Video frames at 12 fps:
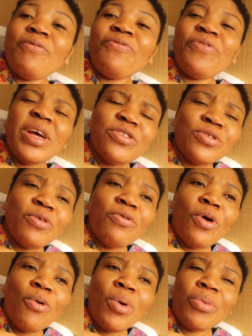first of
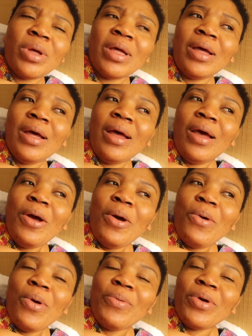all when we
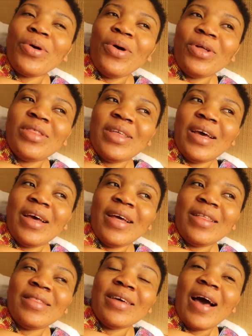when we got
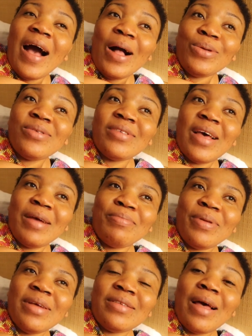there the outside
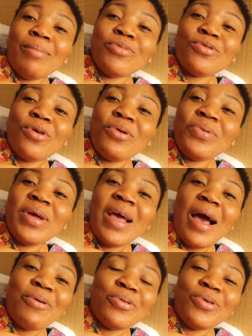place i'm sorry
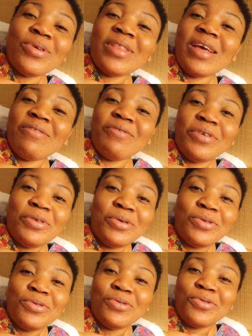i could not take videos